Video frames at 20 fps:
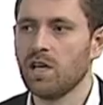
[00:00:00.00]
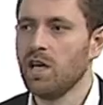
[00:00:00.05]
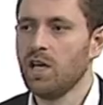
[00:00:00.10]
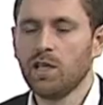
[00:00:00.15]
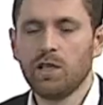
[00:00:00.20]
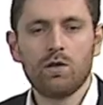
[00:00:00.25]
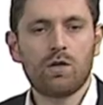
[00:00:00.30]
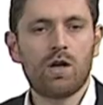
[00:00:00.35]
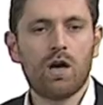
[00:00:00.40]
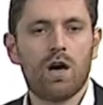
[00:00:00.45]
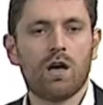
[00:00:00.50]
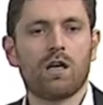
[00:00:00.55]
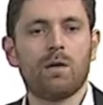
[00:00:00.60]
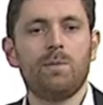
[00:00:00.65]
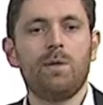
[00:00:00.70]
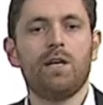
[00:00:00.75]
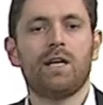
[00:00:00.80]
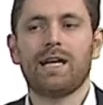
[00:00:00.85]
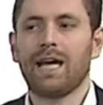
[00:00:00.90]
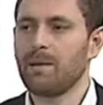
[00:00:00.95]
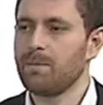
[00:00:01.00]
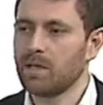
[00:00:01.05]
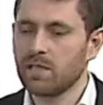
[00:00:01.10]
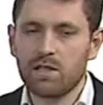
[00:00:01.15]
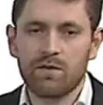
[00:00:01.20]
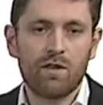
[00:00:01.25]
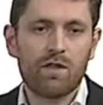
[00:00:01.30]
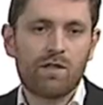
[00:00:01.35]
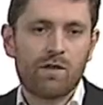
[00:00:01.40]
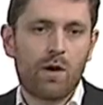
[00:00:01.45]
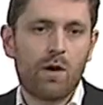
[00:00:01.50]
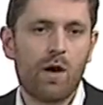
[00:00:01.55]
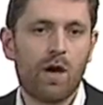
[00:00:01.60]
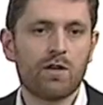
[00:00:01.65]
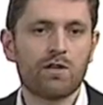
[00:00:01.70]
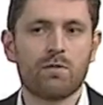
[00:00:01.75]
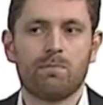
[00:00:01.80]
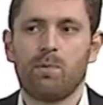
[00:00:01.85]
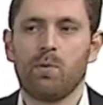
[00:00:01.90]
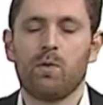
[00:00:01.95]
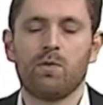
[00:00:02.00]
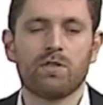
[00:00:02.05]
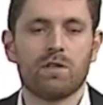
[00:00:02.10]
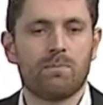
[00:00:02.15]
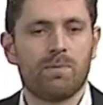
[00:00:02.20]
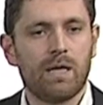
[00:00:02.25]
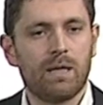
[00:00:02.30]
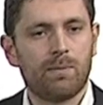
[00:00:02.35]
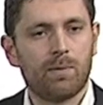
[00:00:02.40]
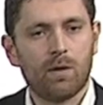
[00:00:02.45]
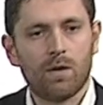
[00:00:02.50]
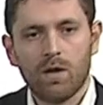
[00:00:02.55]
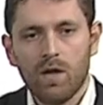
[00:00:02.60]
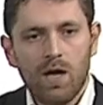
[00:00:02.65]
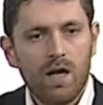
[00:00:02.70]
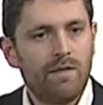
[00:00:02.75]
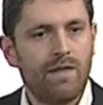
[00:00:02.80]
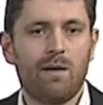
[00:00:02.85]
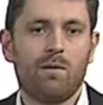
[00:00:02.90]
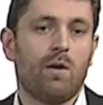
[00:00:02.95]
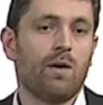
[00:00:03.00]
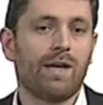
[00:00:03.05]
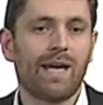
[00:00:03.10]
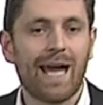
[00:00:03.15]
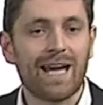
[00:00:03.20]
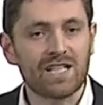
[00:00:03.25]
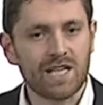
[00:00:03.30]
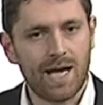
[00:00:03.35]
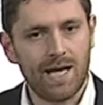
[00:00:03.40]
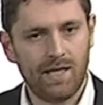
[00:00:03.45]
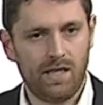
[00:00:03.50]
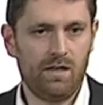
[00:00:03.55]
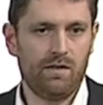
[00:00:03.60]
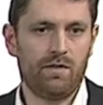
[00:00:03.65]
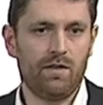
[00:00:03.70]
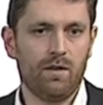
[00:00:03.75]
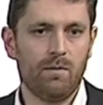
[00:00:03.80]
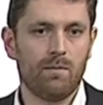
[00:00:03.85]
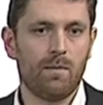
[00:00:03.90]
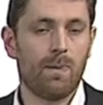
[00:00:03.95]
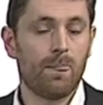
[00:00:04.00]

You can't communicate, because if you throw 100 balls at people, they won't catch any of them.